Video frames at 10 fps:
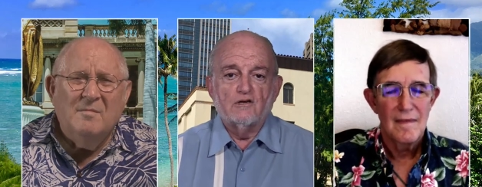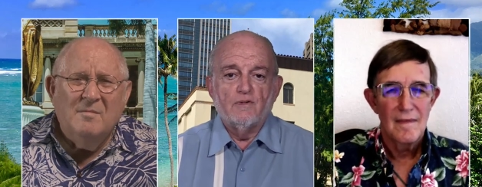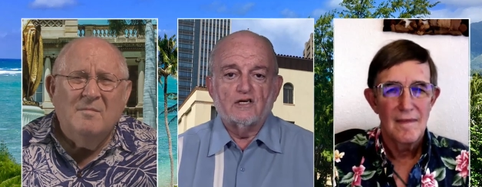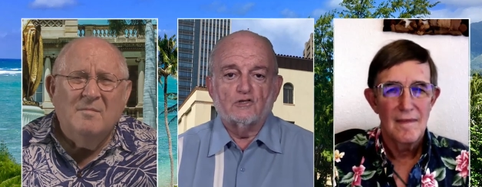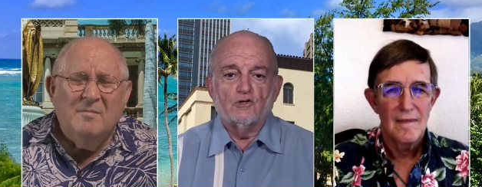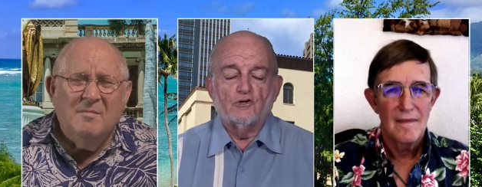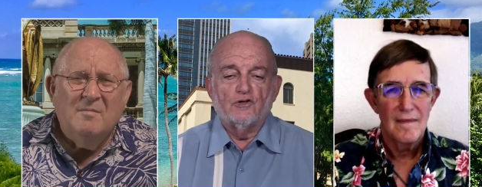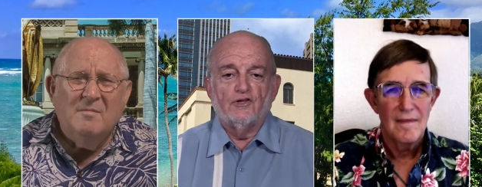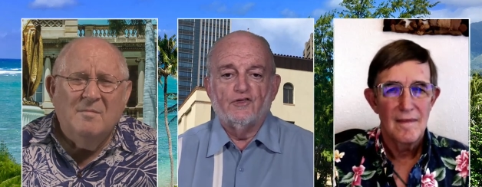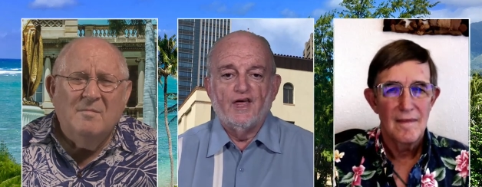Speaker 1: to make sure
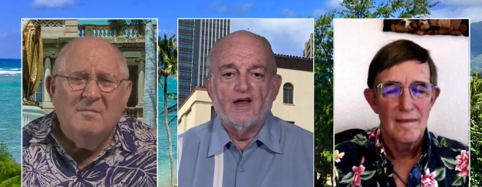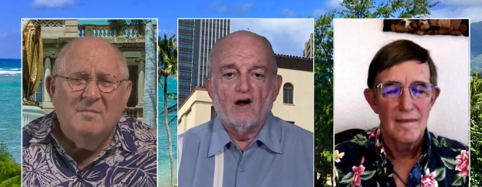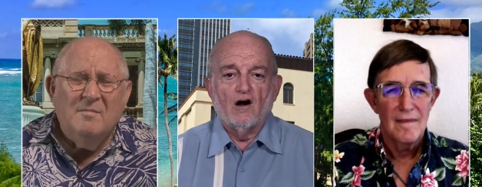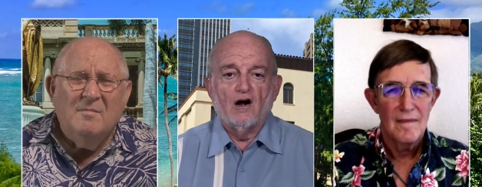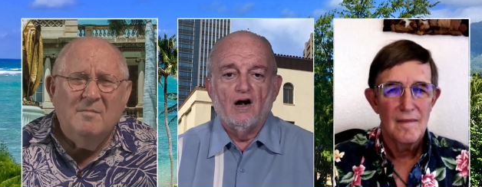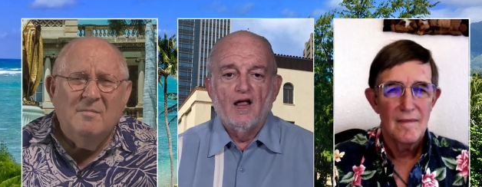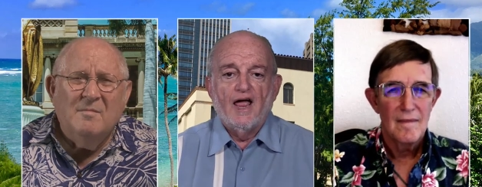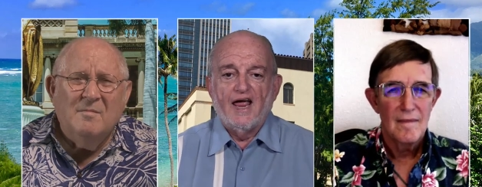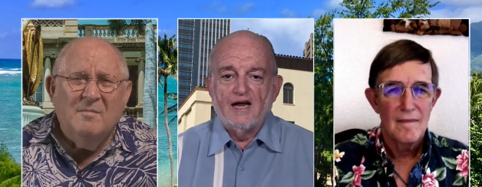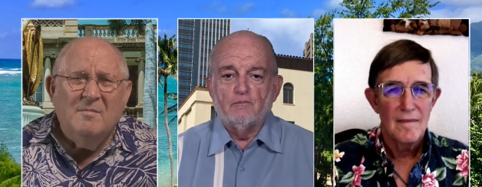that they are
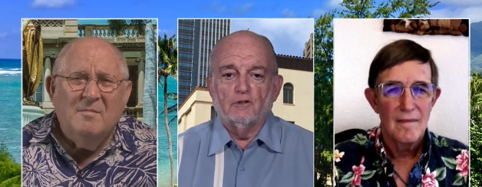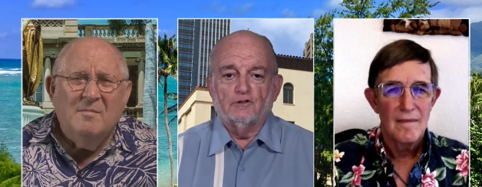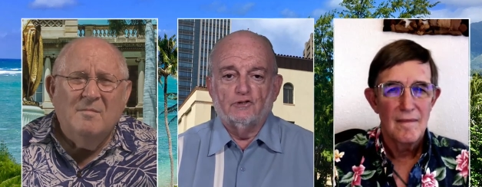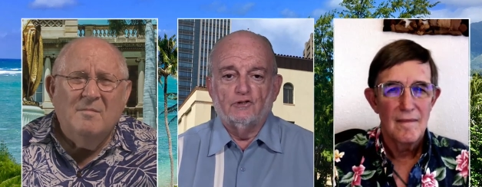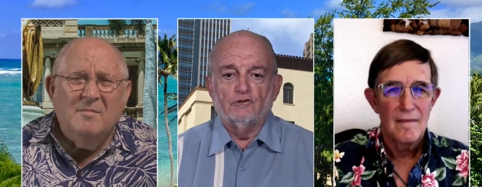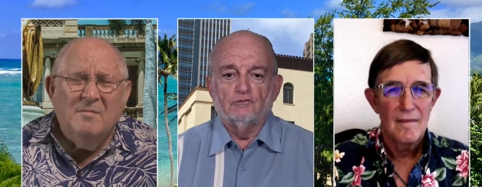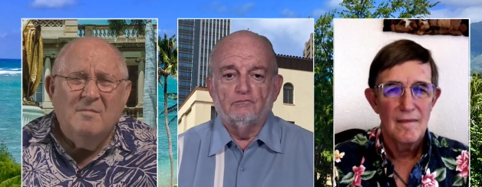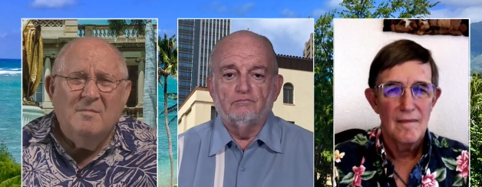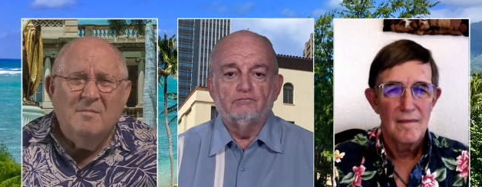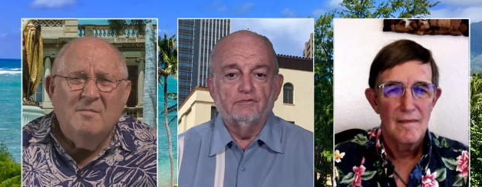able to
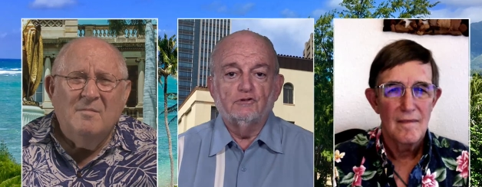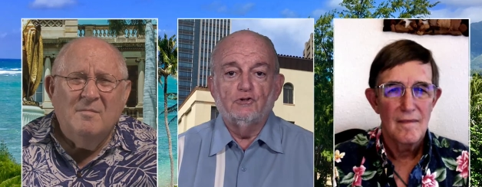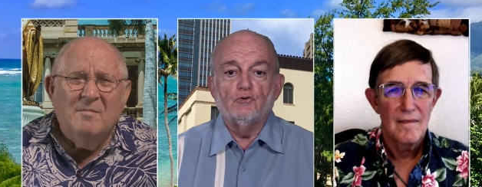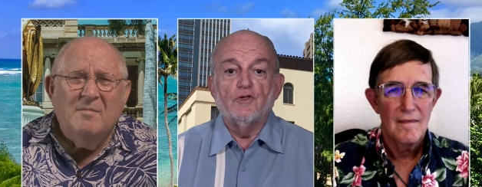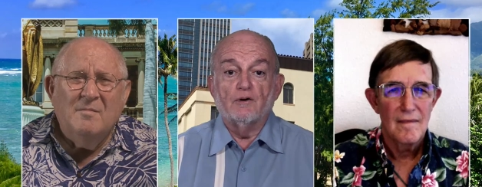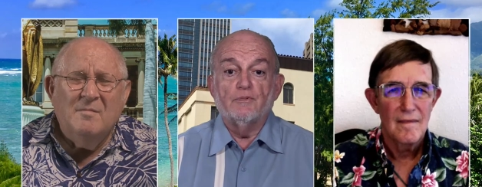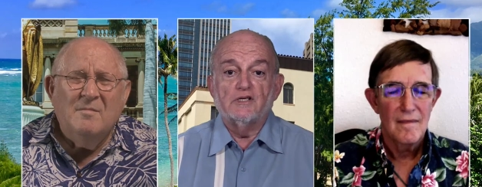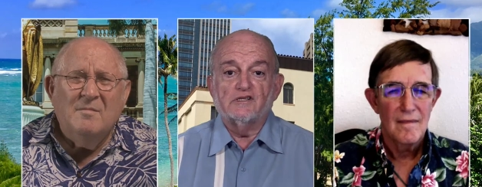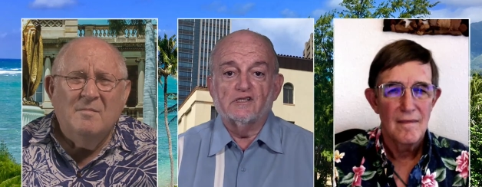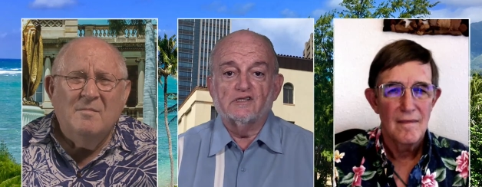do their
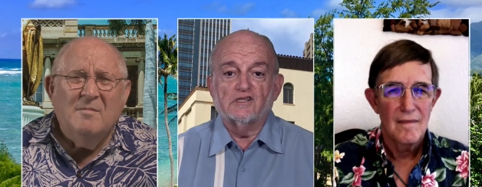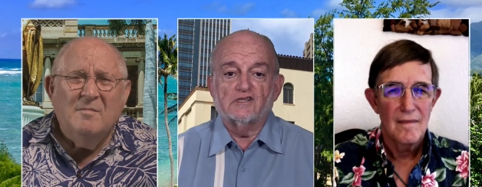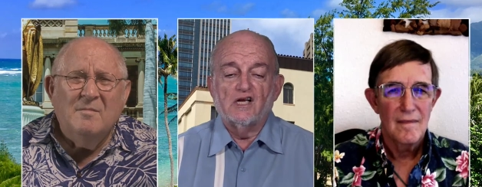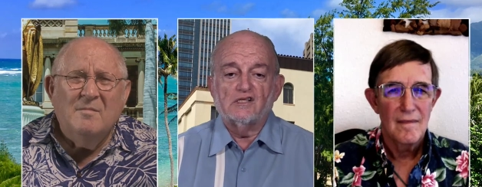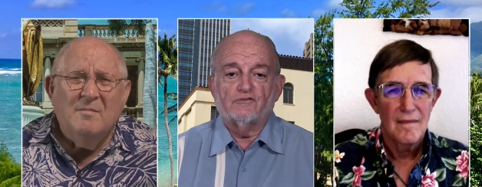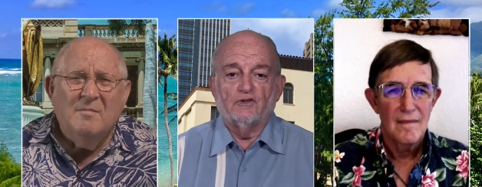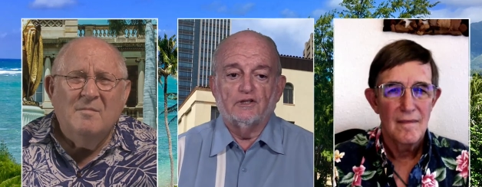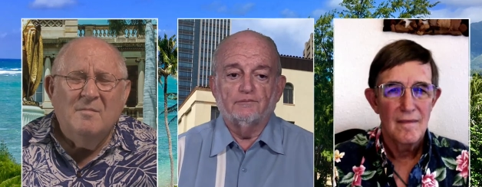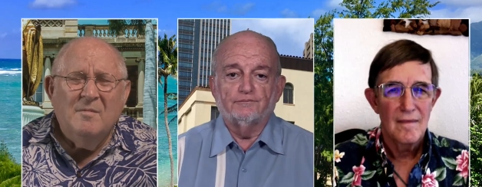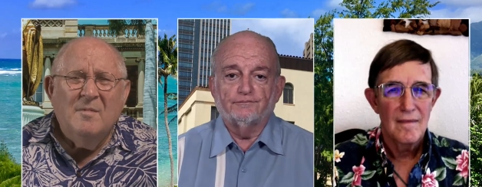business successfully.
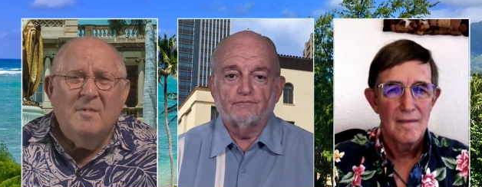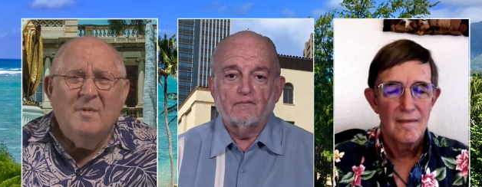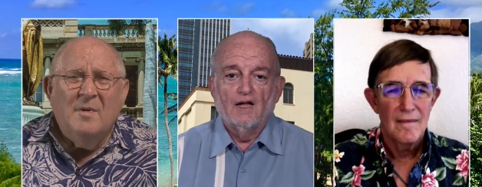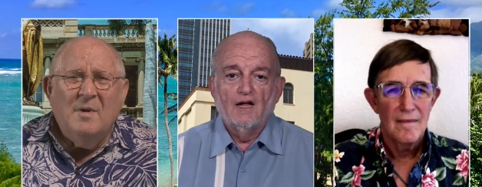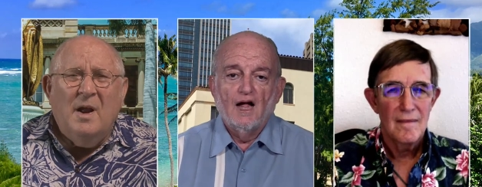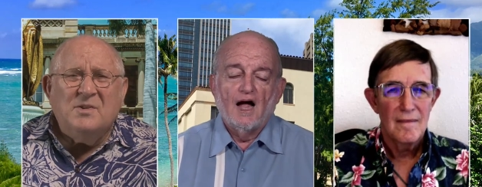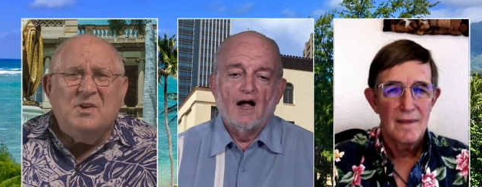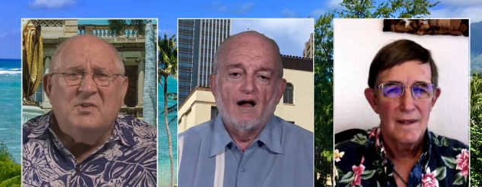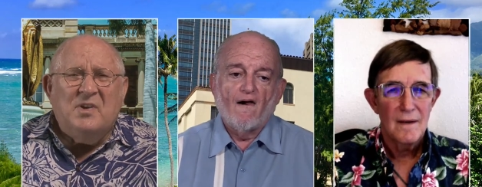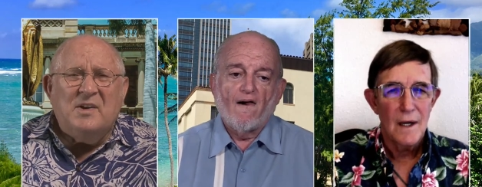
Speaker 2: Yeah, it's
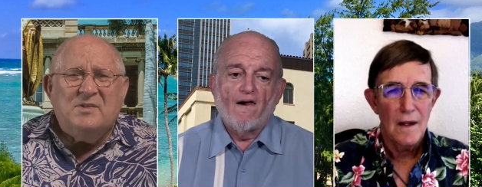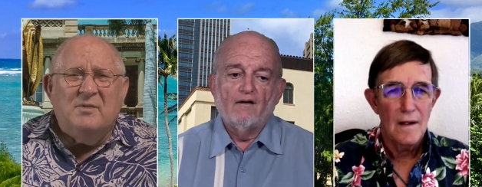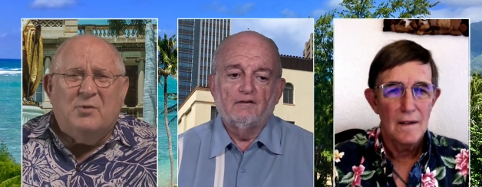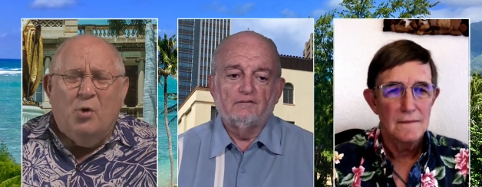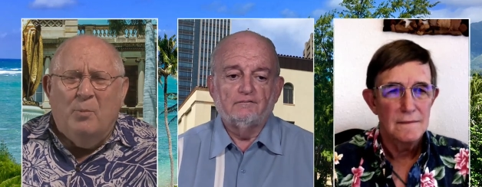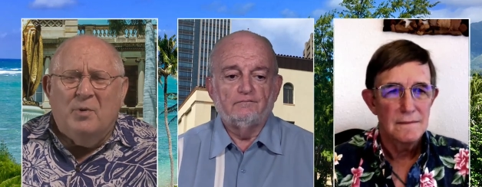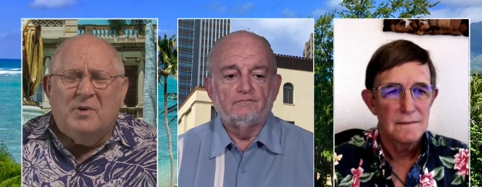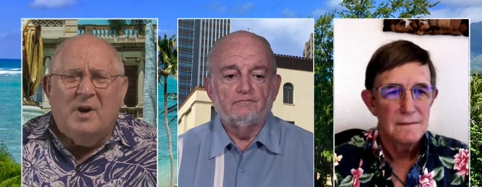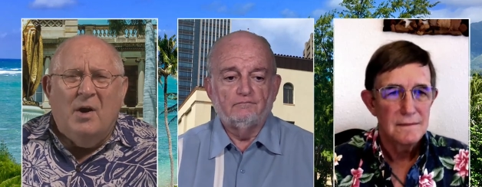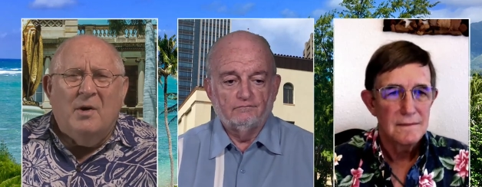a test of
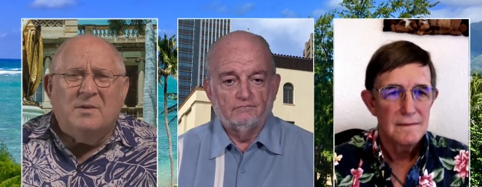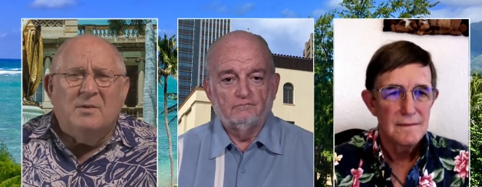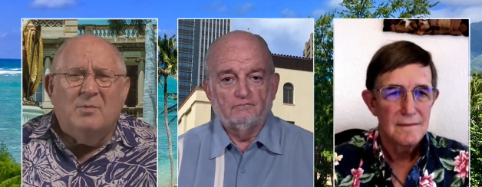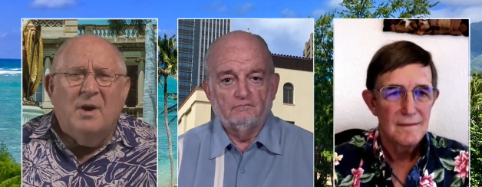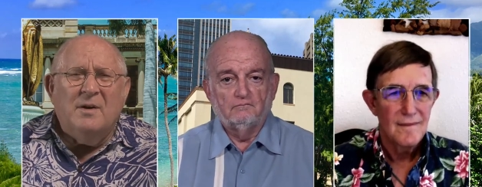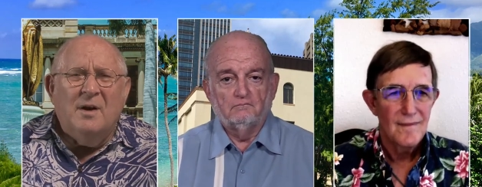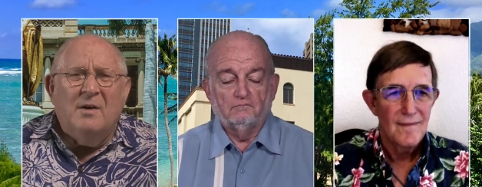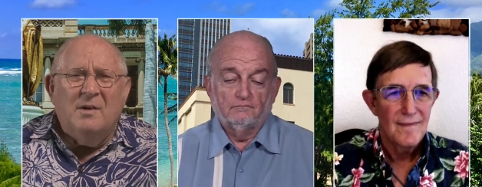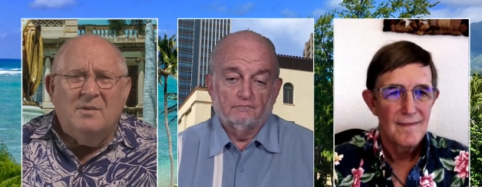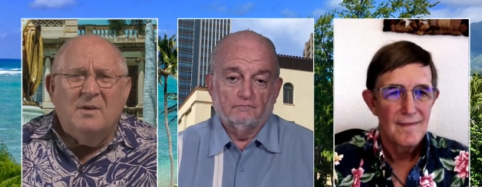corporate character right
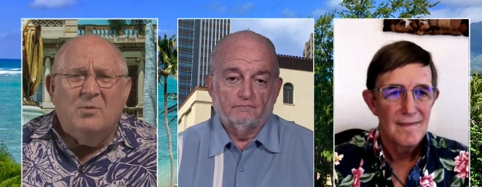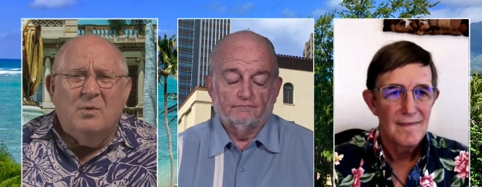now. I think